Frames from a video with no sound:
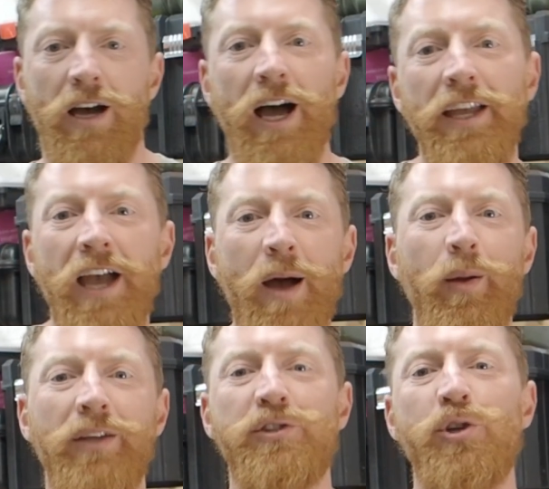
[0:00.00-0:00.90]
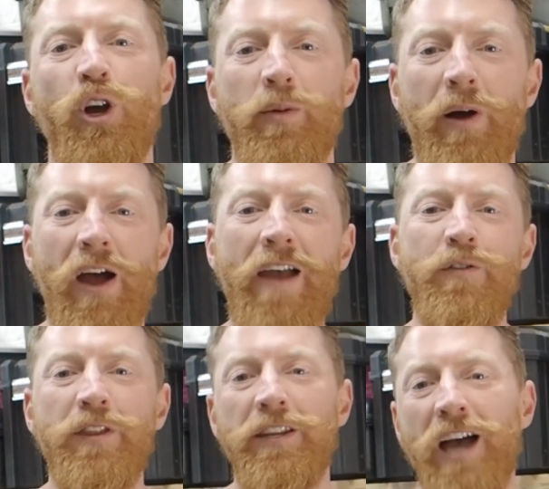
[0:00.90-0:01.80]
Hi, I'm here to talk about
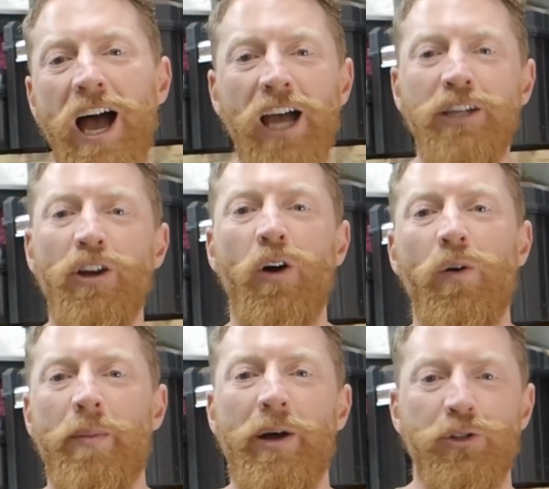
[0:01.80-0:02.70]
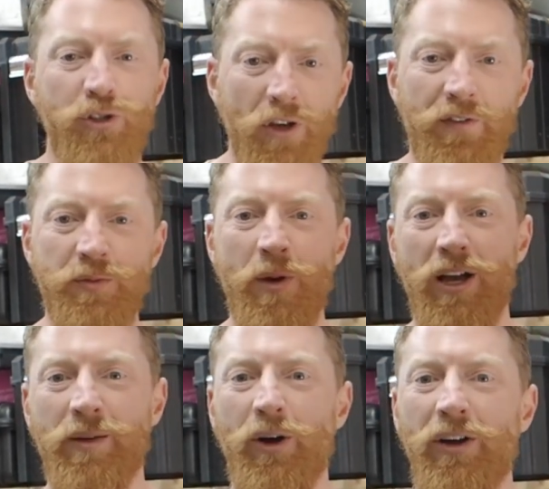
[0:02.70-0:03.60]
everything that I know about surface marker
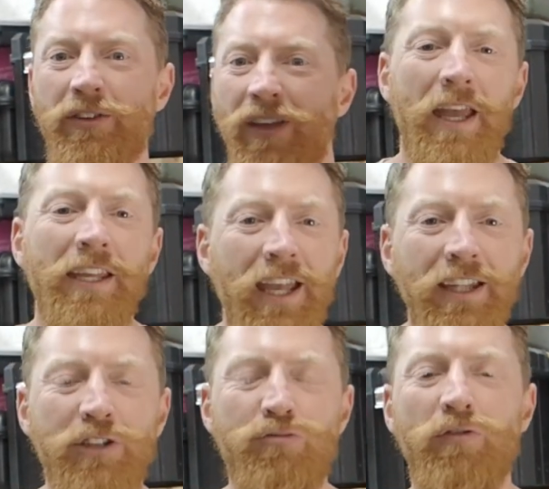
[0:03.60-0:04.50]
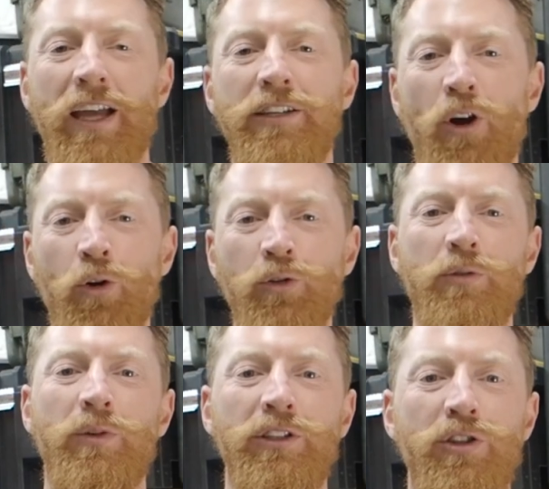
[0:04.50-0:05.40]
buoys. In getting this right, not only
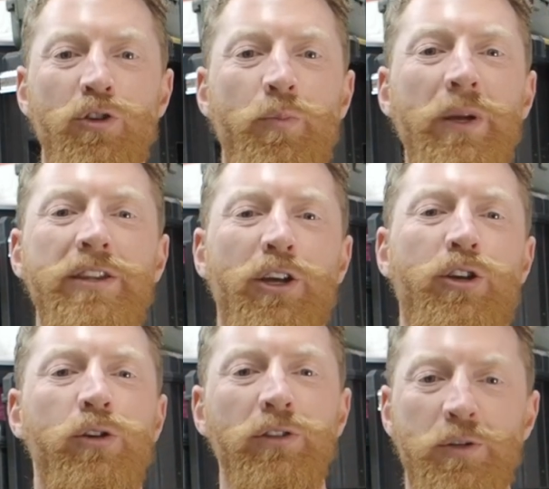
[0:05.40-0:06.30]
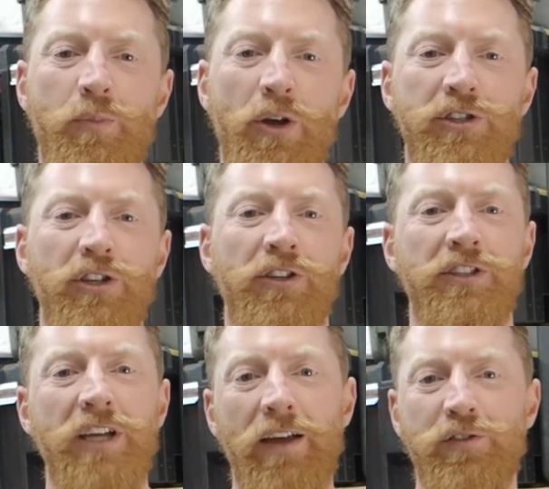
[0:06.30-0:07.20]
will you be the coolest person on the
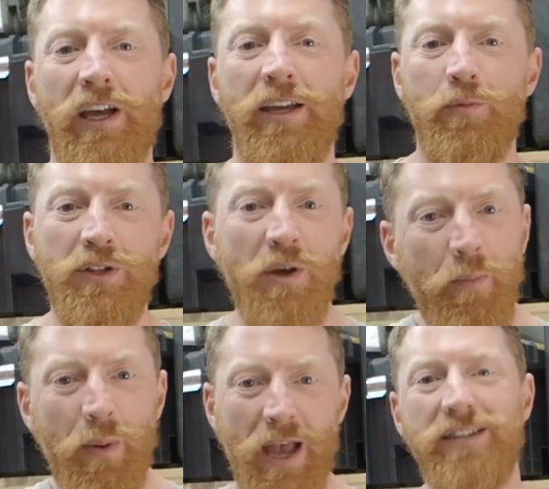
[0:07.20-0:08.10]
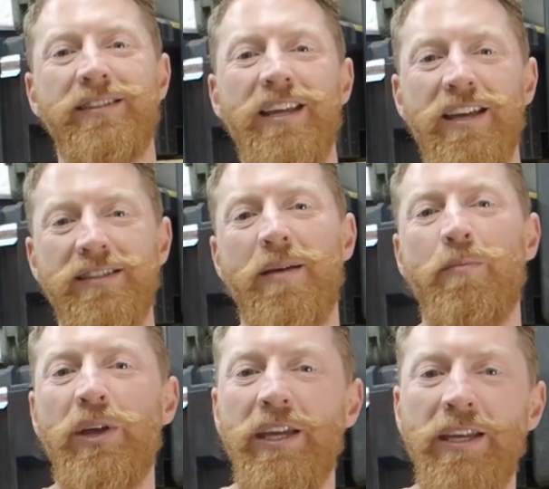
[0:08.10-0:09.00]
dive site with the best
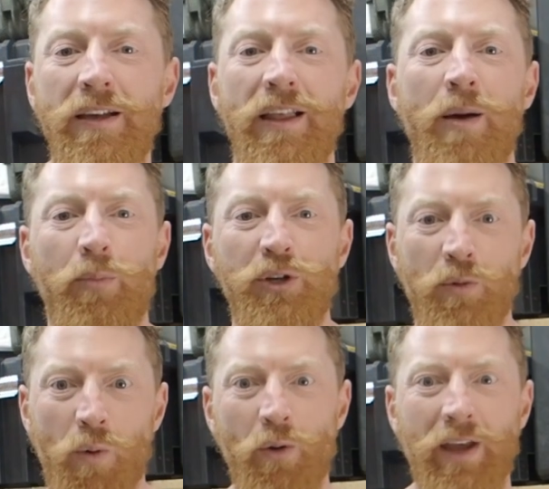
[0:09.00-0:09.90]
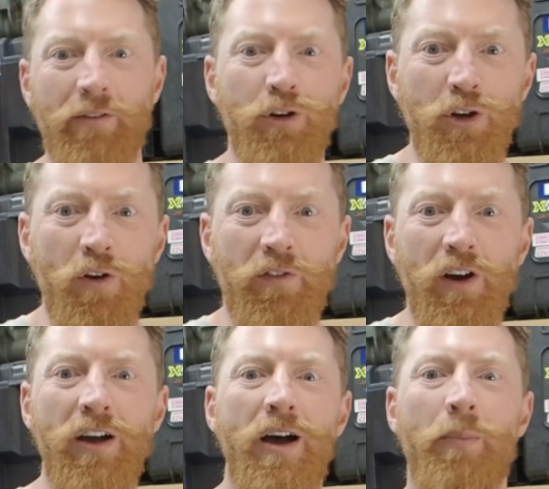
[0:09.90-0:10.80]
DSMB, but you won't get run over
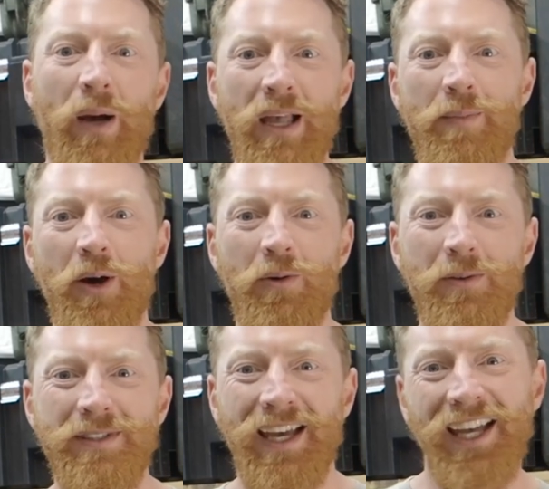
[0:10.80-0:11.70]
by a boat.